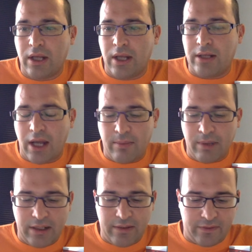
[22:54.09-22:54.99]
And I
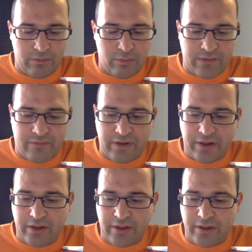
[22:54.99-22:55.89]
believe it was a
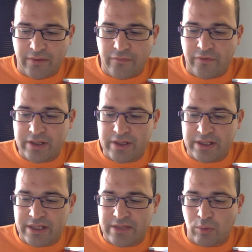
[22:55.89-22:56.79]
very
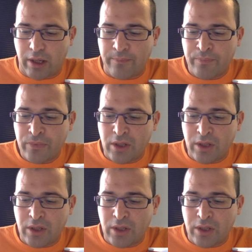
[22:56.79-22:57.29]
successful one.